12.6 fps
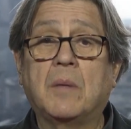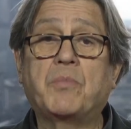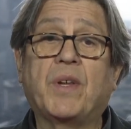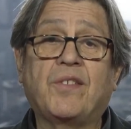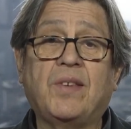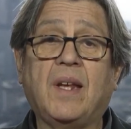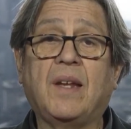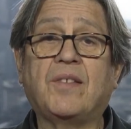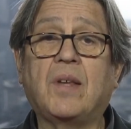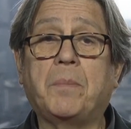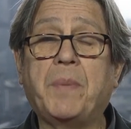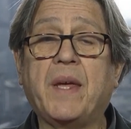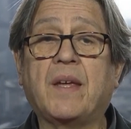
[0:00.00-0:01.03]
Brazil is
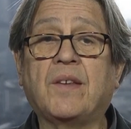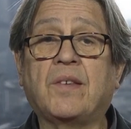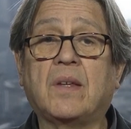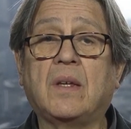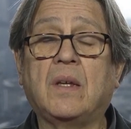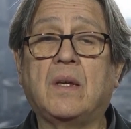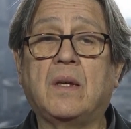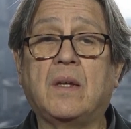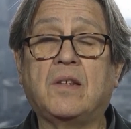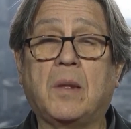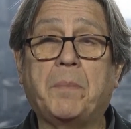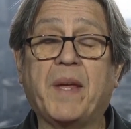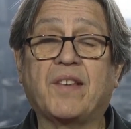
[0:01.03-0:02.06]
the
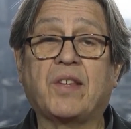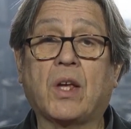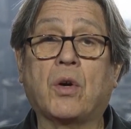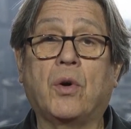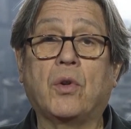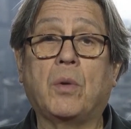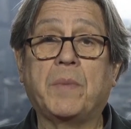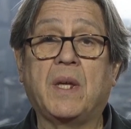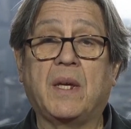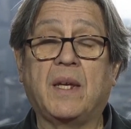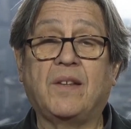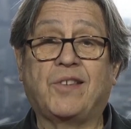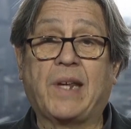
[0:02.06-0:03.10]
biggest economy
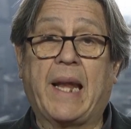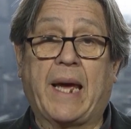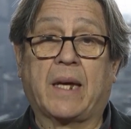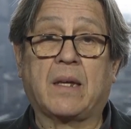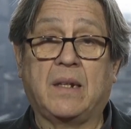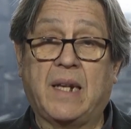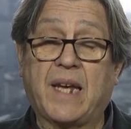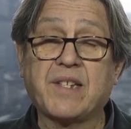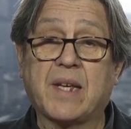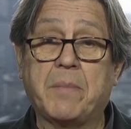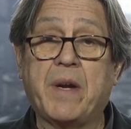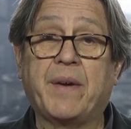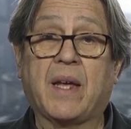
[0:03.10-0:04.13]
in CELAC, in
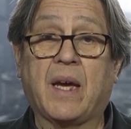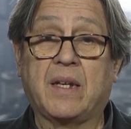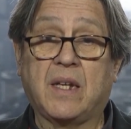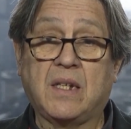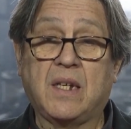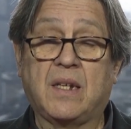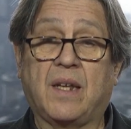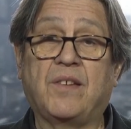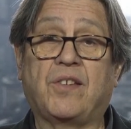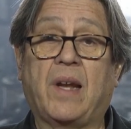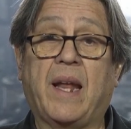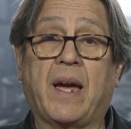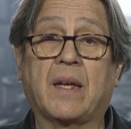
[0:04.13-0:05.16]
Latin America, and indeed in
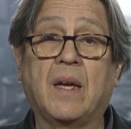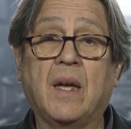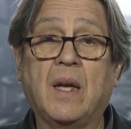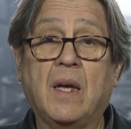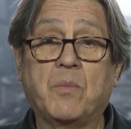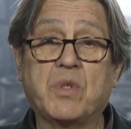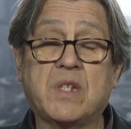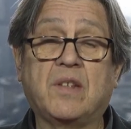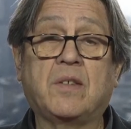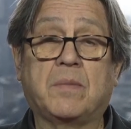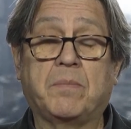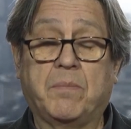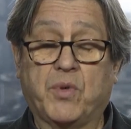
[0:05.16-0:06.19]
CELAC,
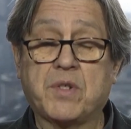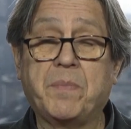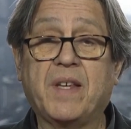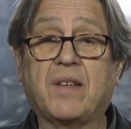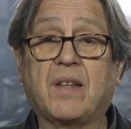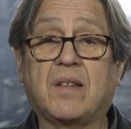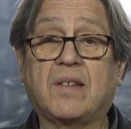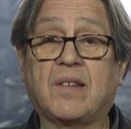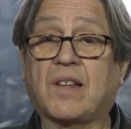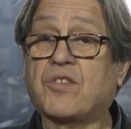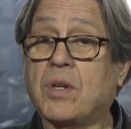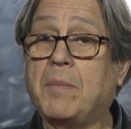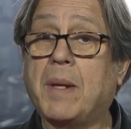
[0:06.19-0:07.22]
which means that it's
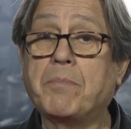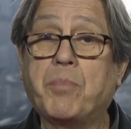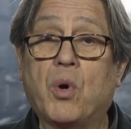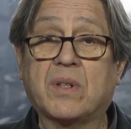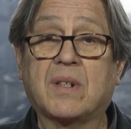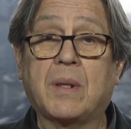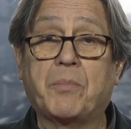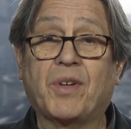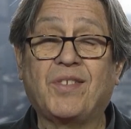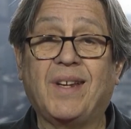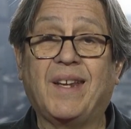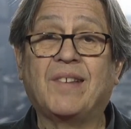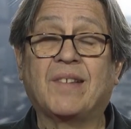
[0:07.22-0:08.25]
extremely important that
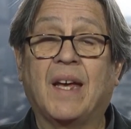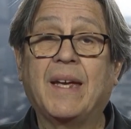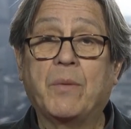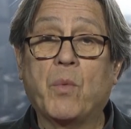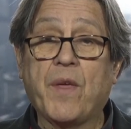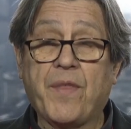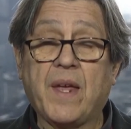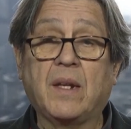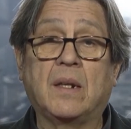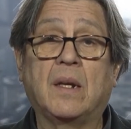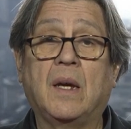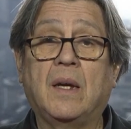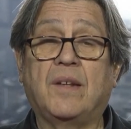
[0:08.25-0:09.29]
Brazil is
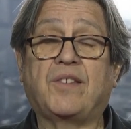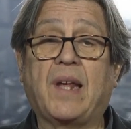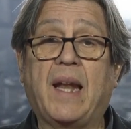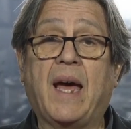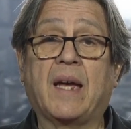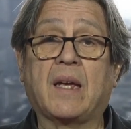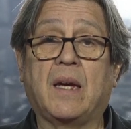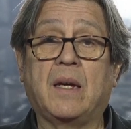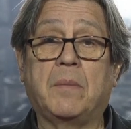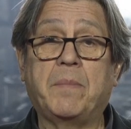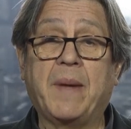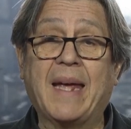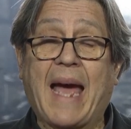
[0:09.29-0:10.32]
within
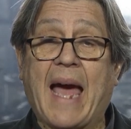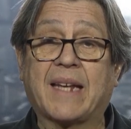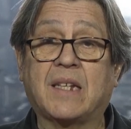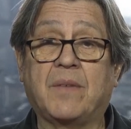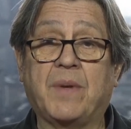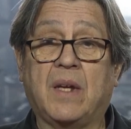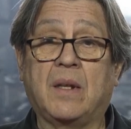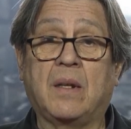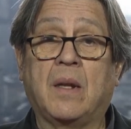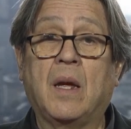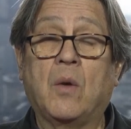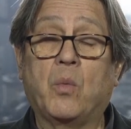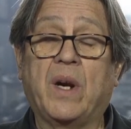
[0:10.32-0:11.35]
CELAC, being active
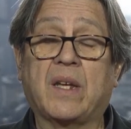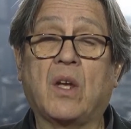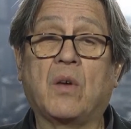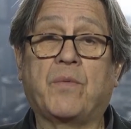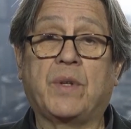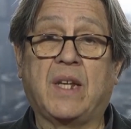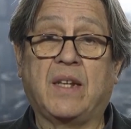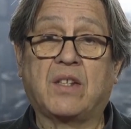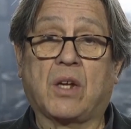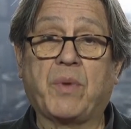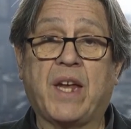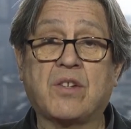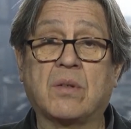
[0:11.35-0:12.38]
in working for the
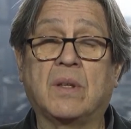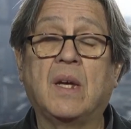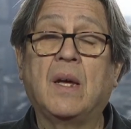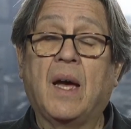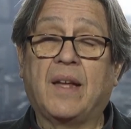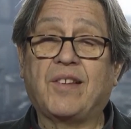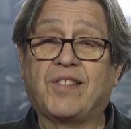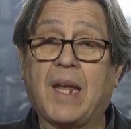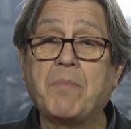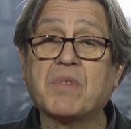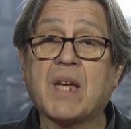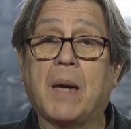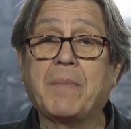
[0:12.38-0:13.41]
integration. At the
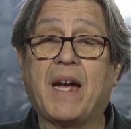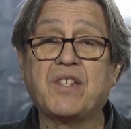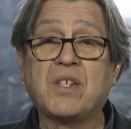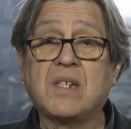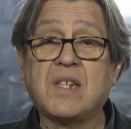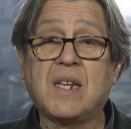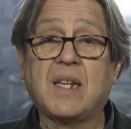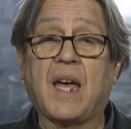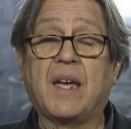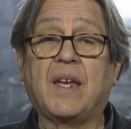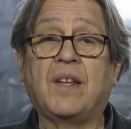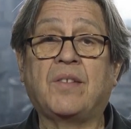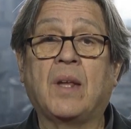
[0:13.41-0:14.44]
same time, Argentina
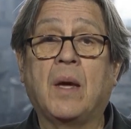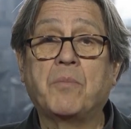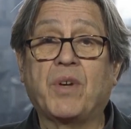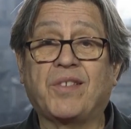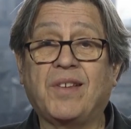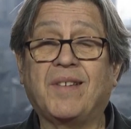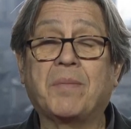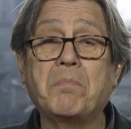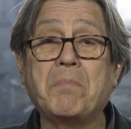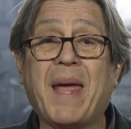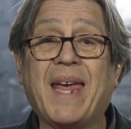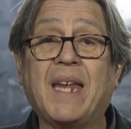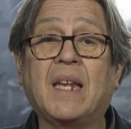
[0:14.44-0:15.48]
is Brazil's
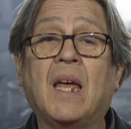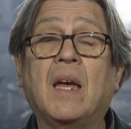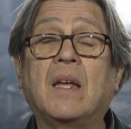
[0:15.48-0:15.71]
main